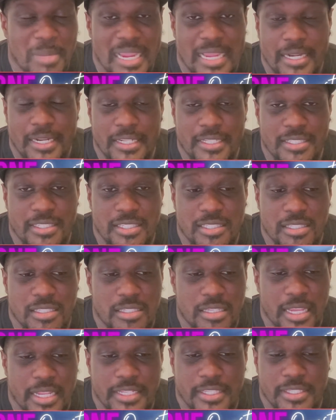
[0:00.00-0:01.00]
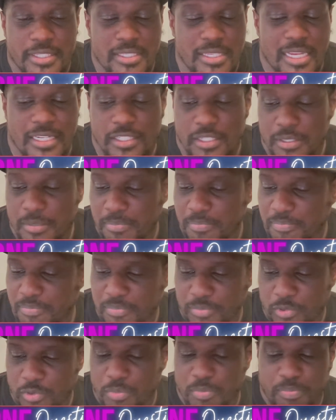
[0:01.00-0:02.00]
man, it's such a
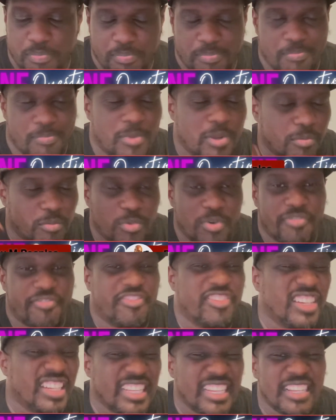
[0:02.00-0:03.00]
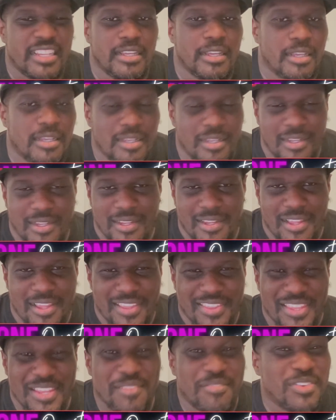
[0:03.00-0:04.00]
refilling
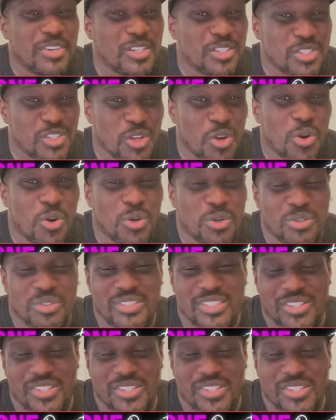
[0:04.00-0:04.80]
thing for the soul.